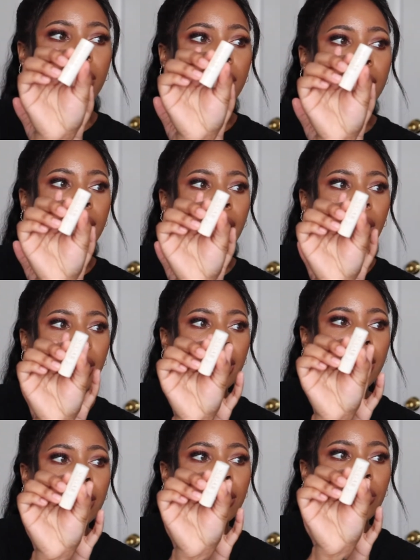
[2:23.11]
it's like
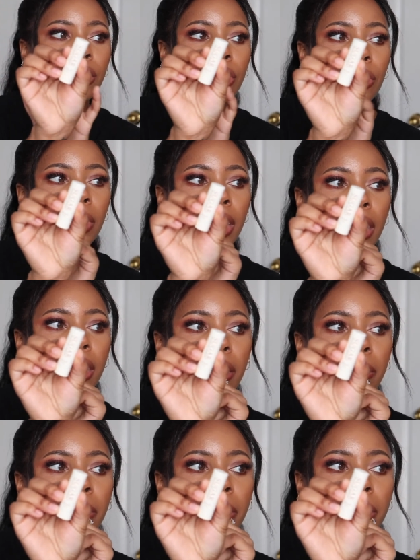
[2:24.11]
showing up